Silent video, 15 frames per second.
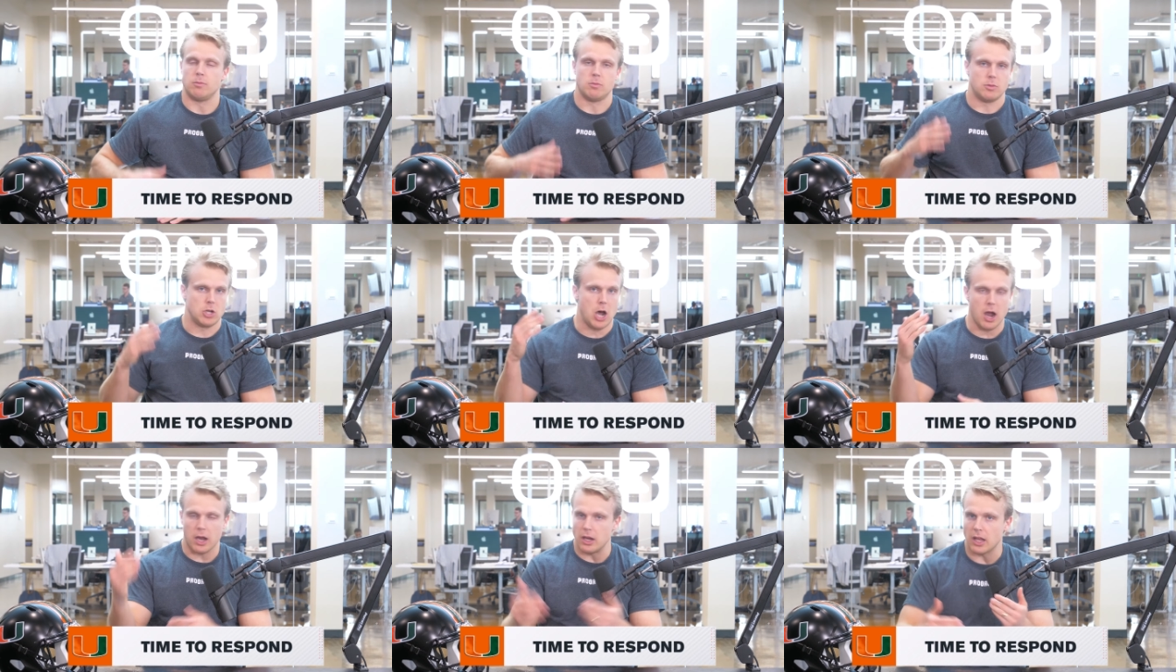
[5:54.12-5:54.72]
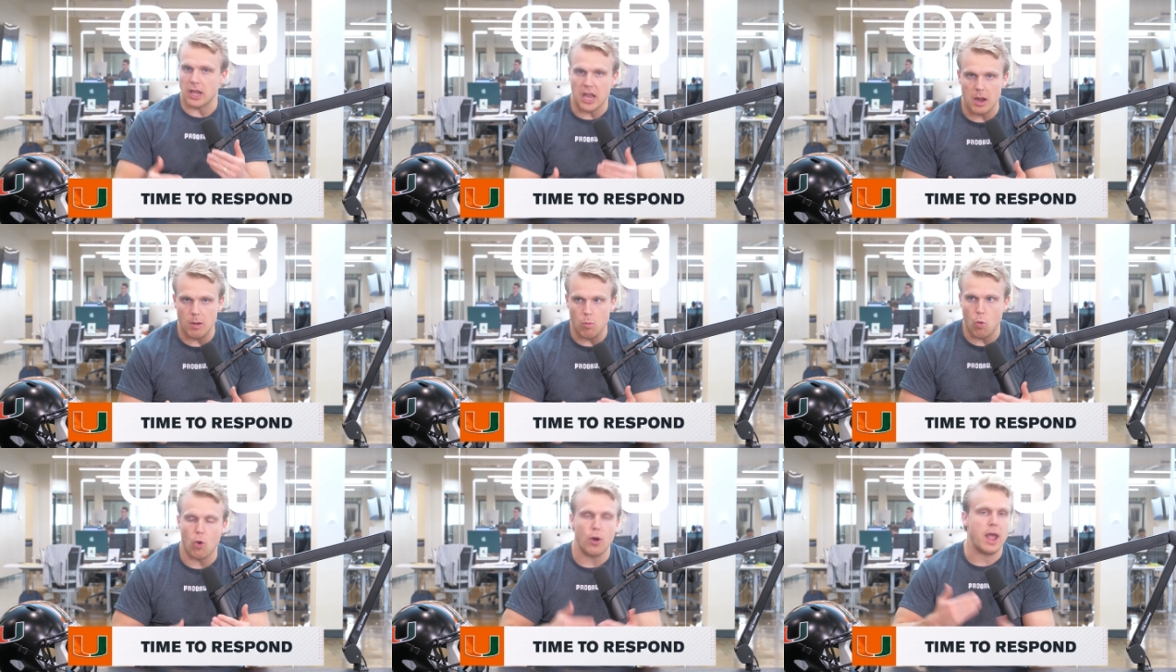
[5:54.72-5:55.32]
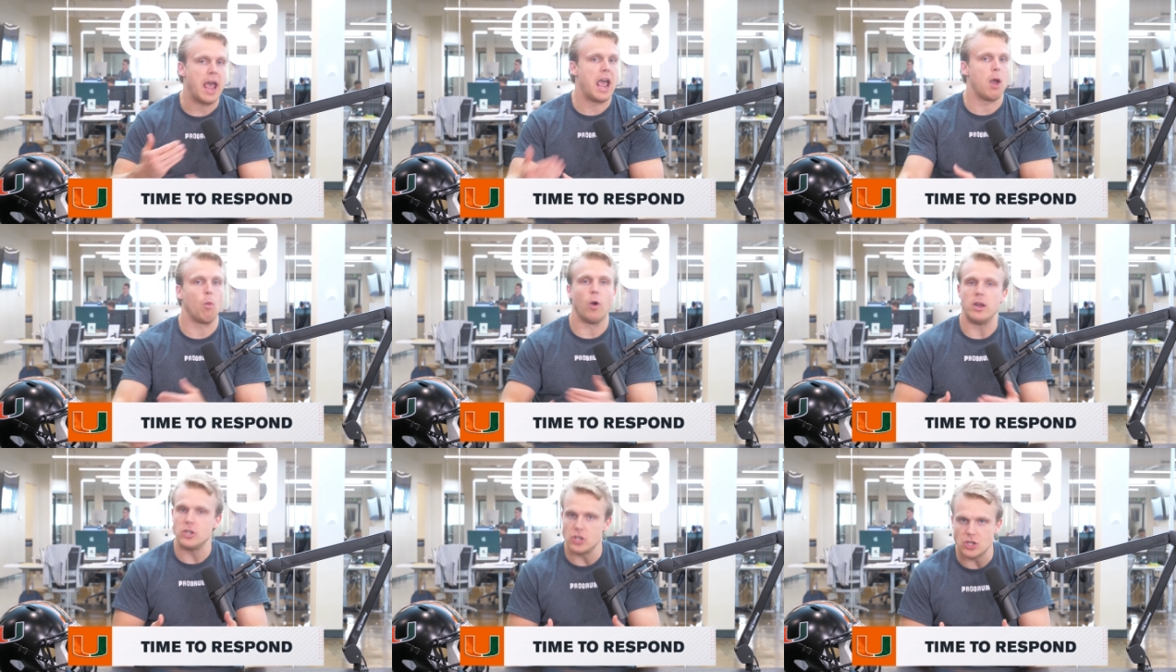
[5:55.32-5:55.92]
talking to Cam Ward, hey,
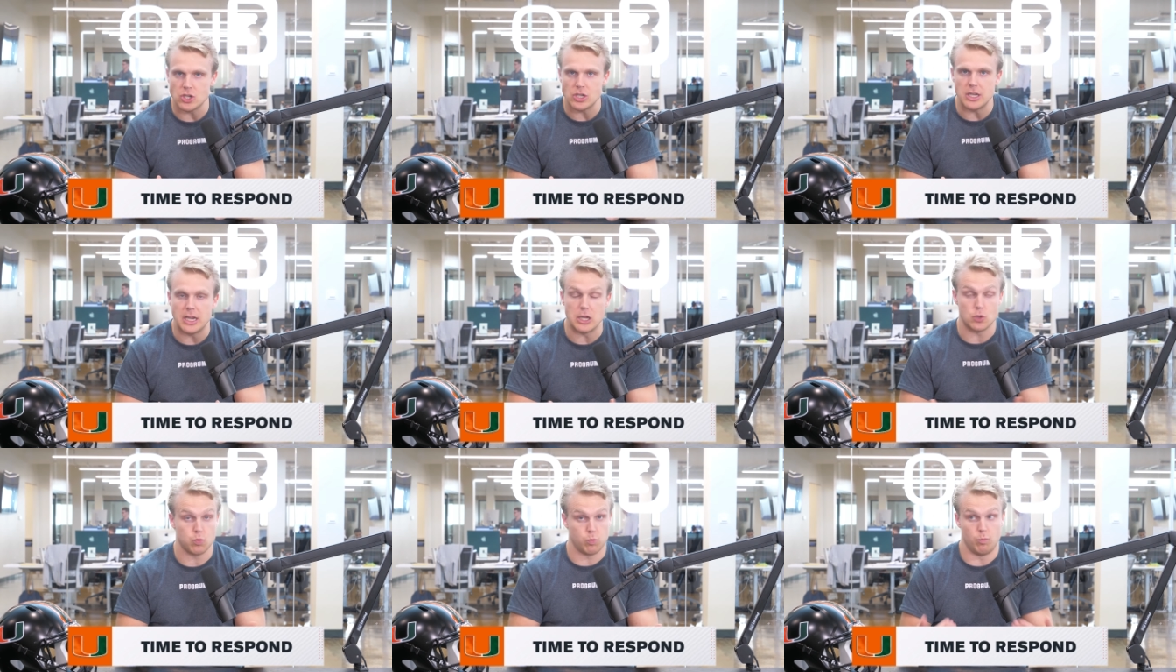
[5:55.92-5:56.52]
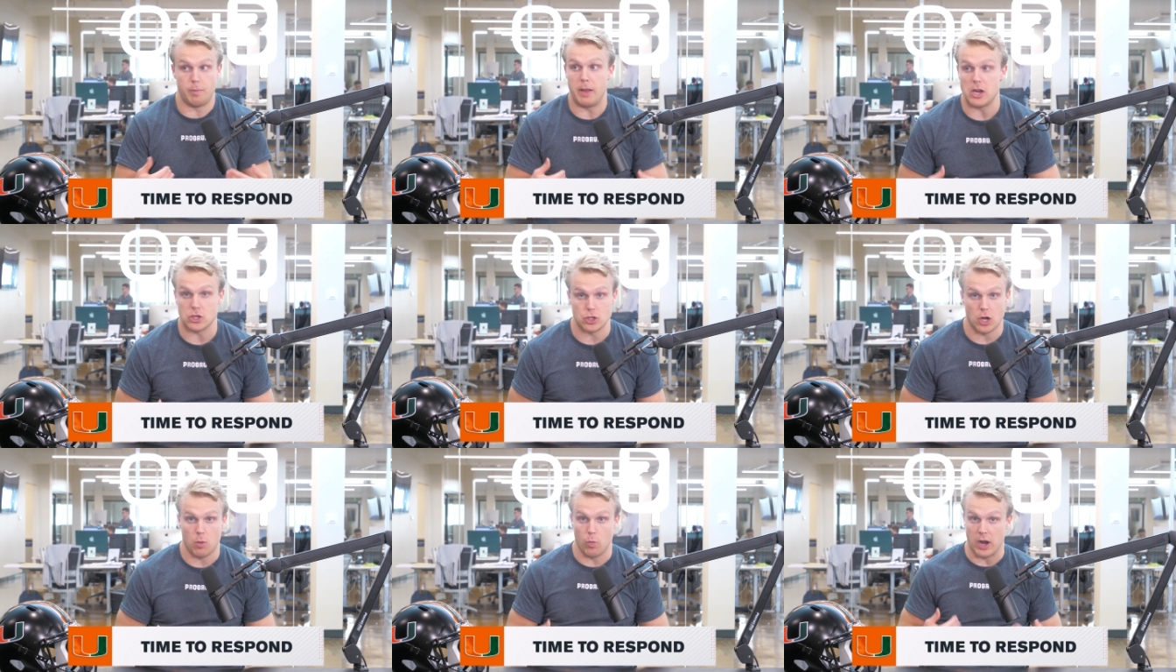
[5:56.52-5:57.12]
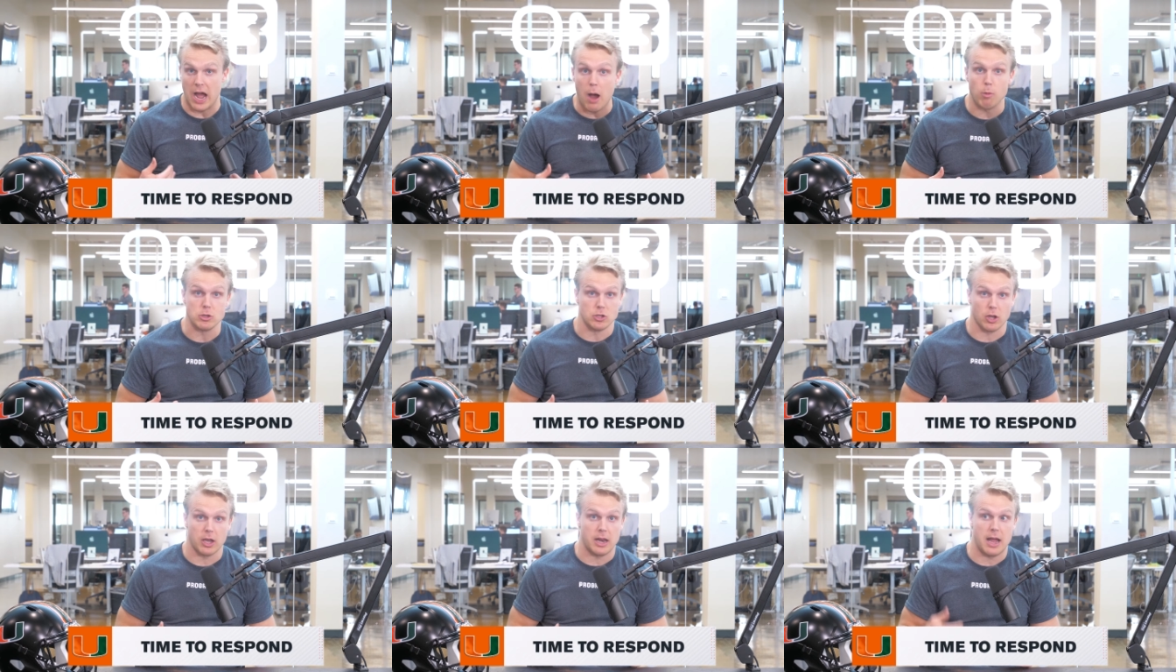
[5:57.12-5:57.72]
what'd you see is based on what I was
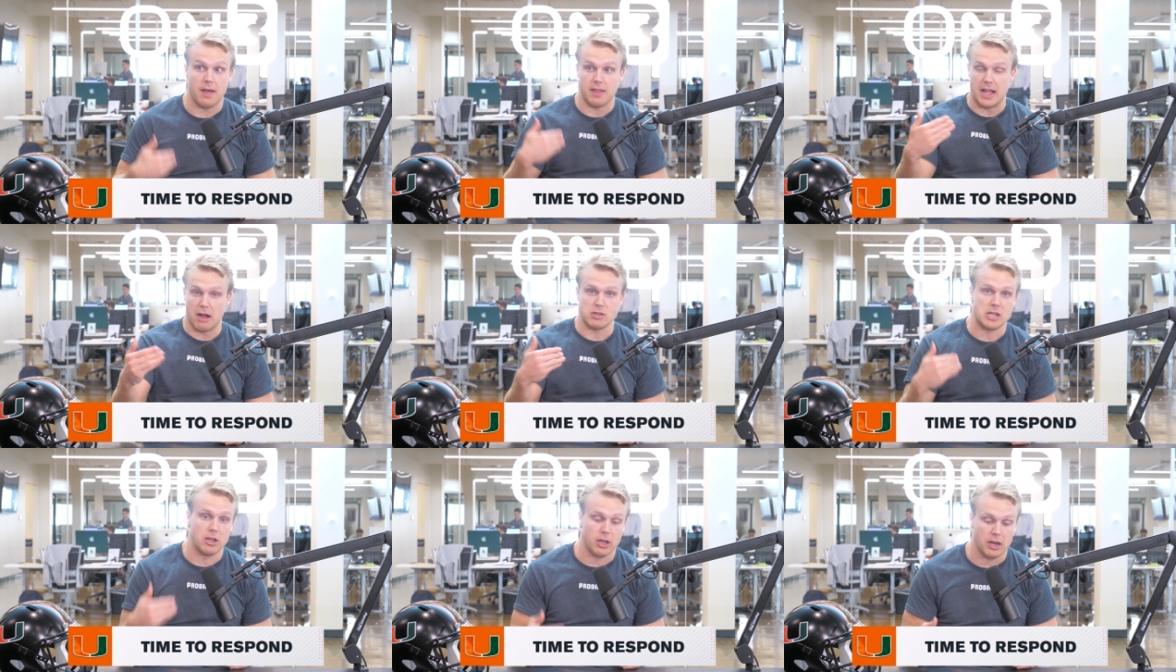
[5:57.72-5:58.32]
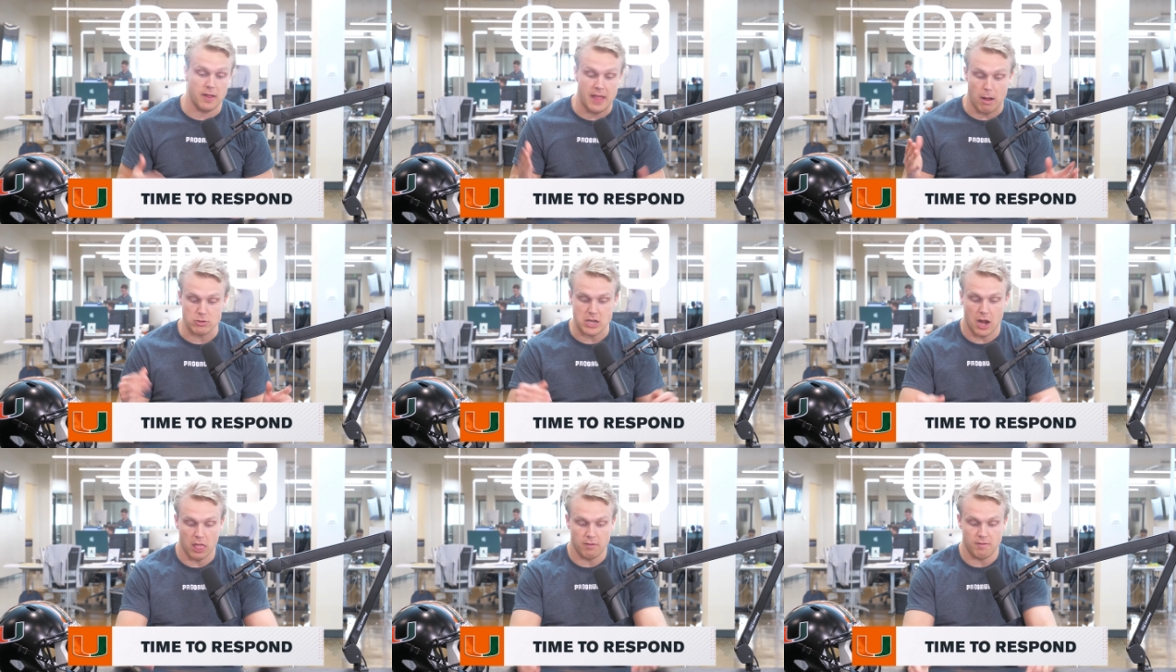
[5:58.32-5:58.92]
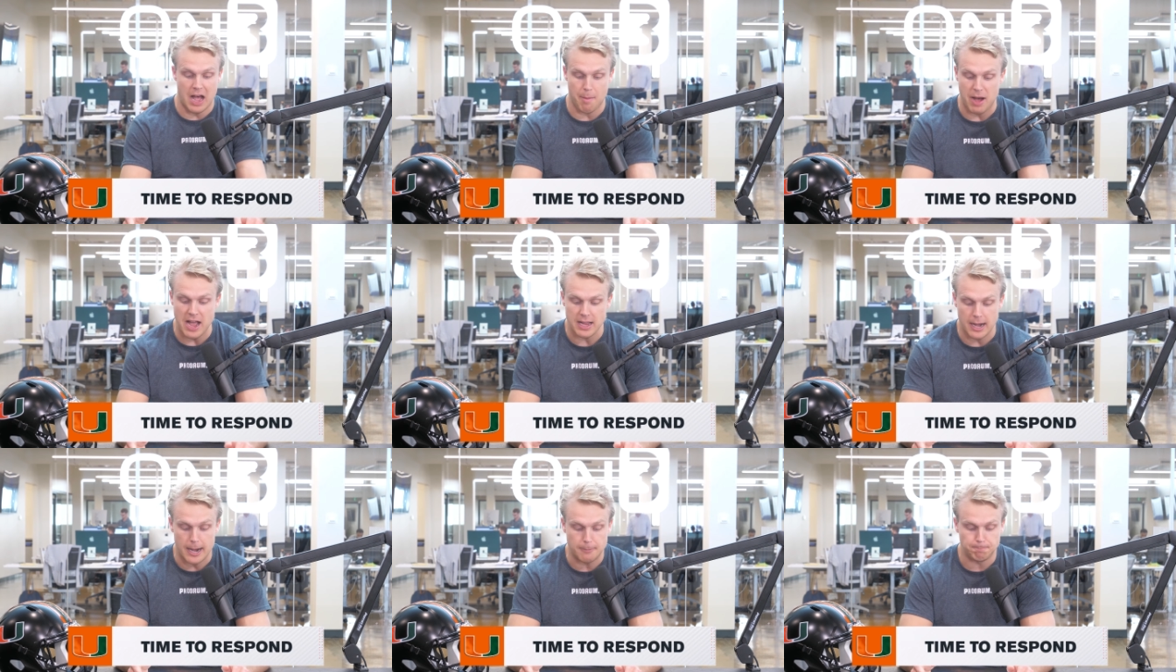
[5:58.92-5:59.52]
looking at, the outside looking, and that was kind of the vibe I
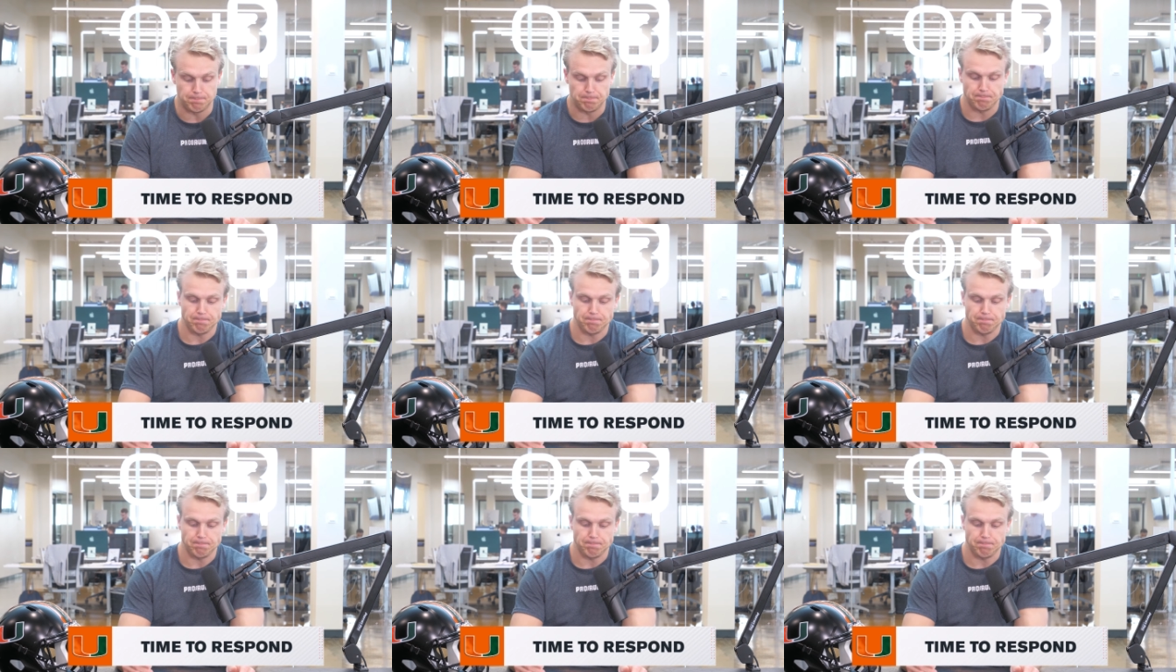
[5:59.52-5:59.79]
got.